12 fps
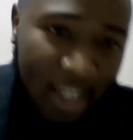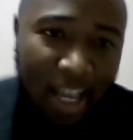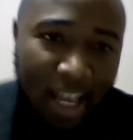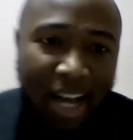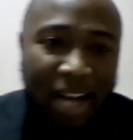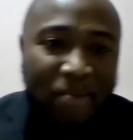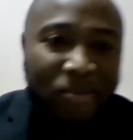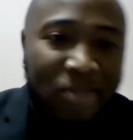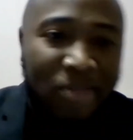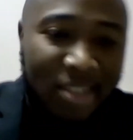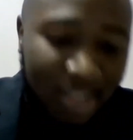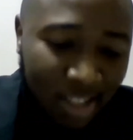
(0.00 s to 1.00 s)
Um,
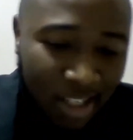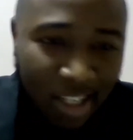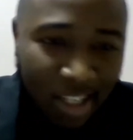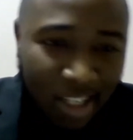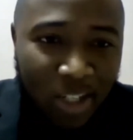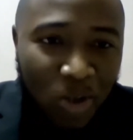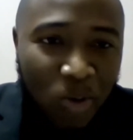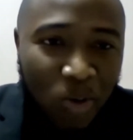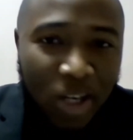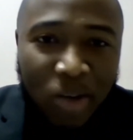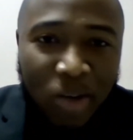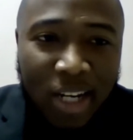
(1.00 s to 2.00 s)
you know,
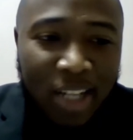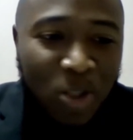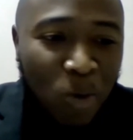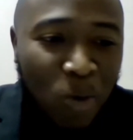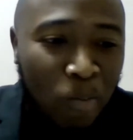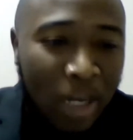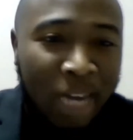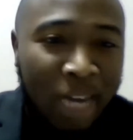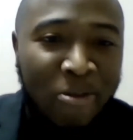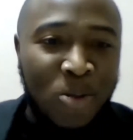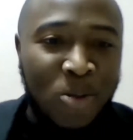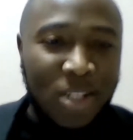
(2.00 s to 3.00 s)
we, we're on a Zoom
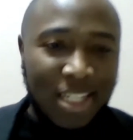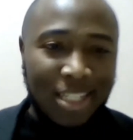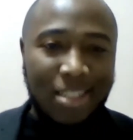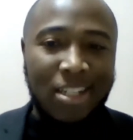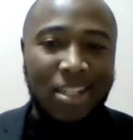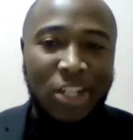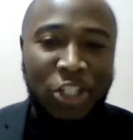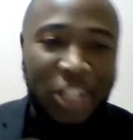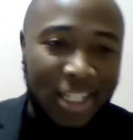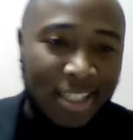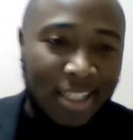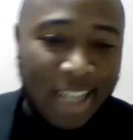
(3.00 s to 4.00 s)
platform, so it's easy to
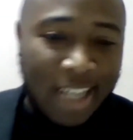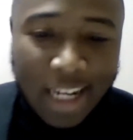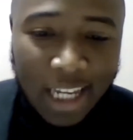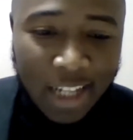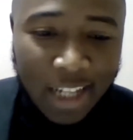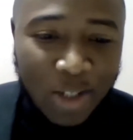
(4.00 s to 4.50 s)
just send a link.